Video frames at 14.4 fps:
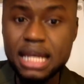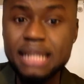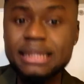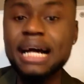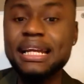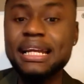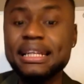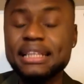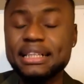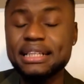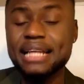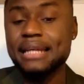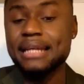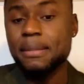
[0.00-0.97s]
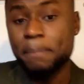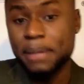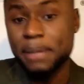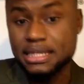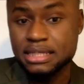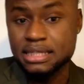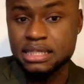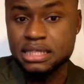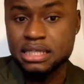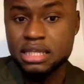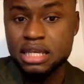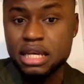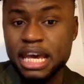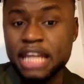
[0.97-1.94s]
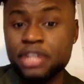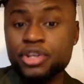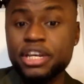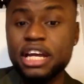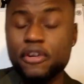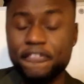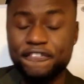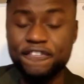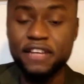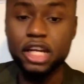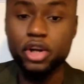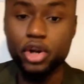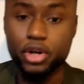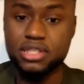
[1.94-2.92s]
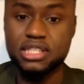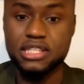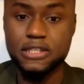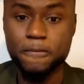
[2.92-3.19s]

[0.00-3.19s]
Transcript: now they decline the business and you get your feeling hurt.